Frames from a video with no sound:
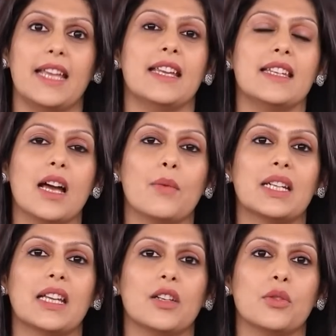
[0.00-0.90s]
In India,
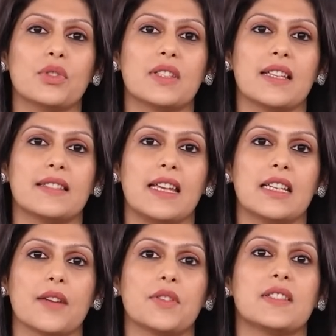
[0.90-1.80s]
one can lose their
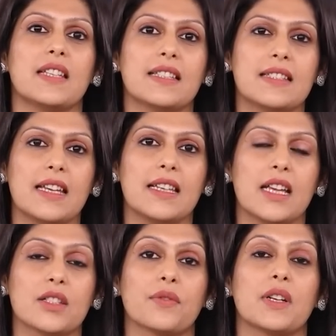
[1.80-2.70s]
seat after 60
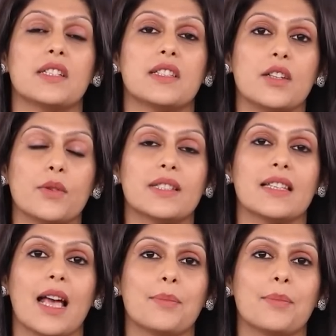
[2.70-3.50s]
days of continuous